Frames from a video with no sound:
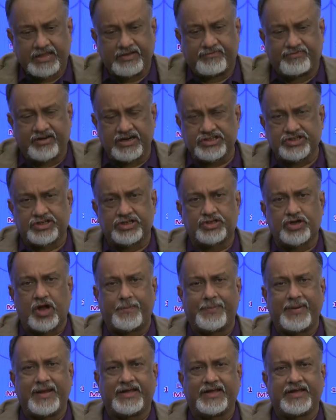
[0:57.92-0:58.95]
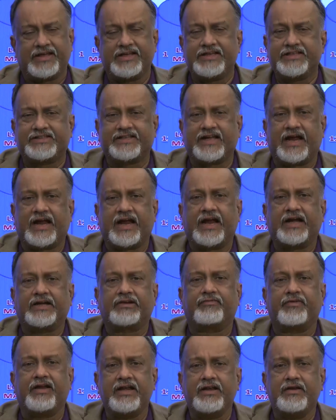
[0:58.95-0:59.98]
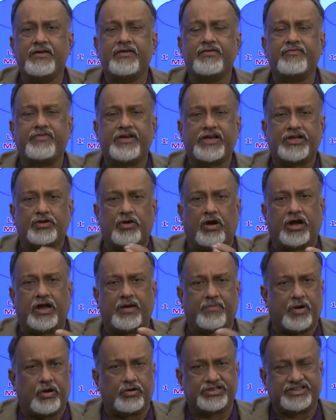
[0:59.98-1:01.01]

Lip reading: The first topic is that when we talk about